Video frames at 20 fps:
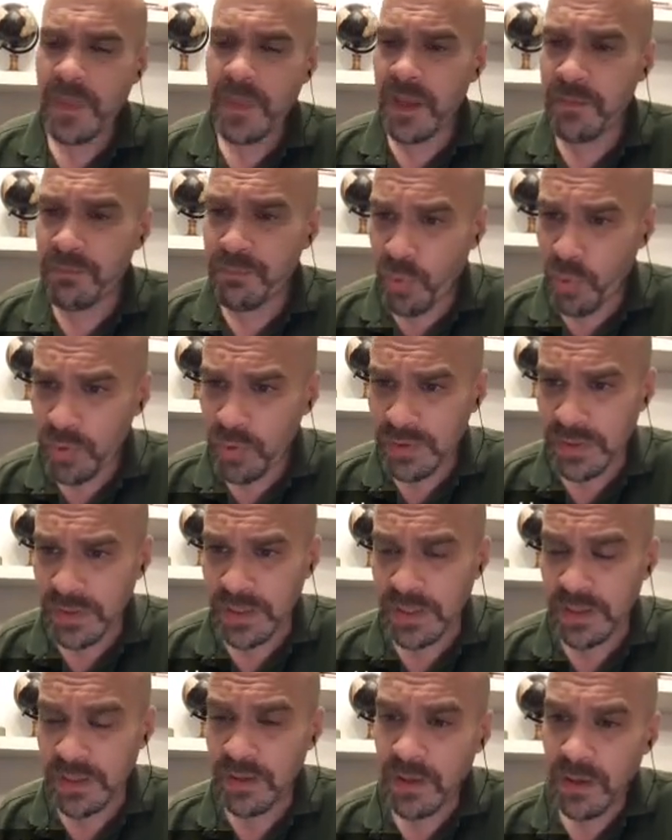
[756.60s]

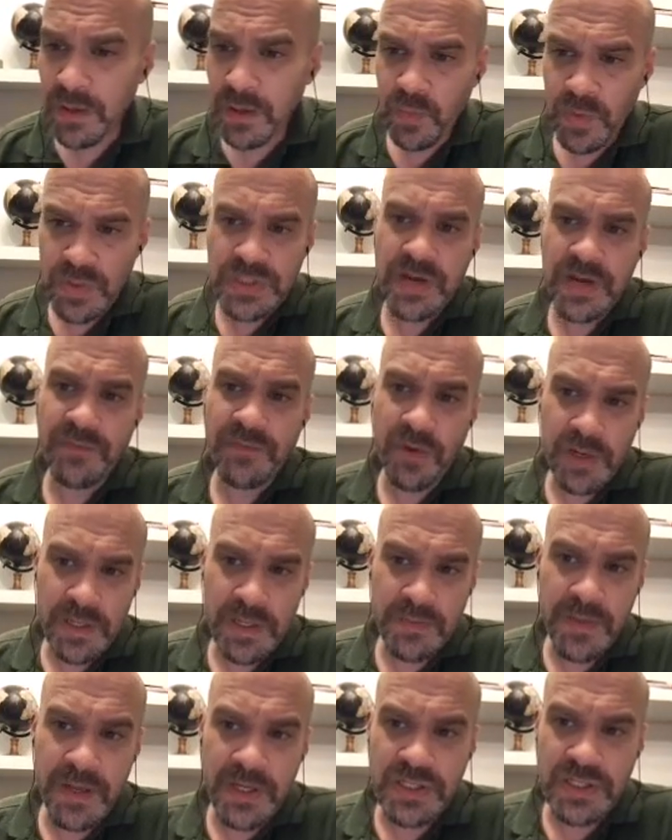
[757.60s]
Importantly, which I've already
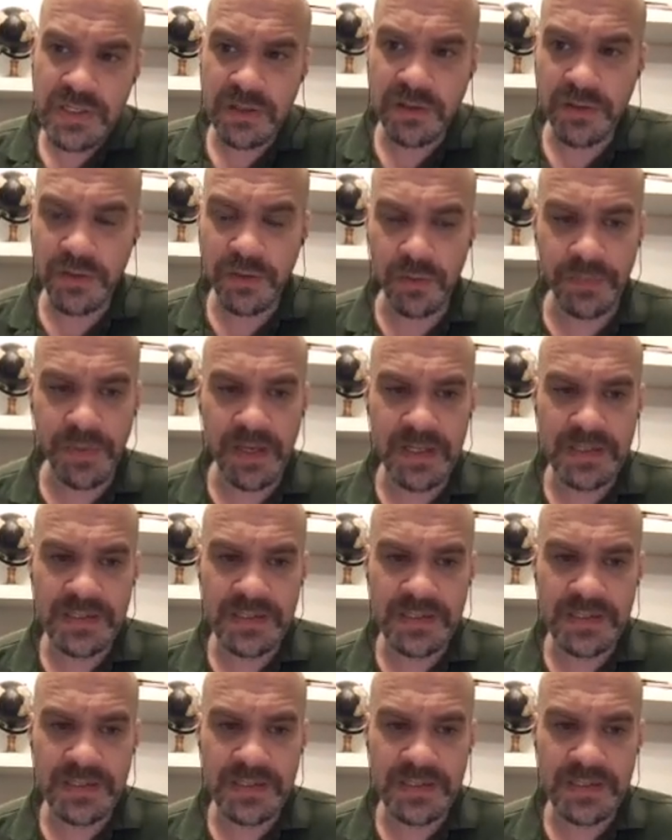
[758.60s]
mentioned a little bit,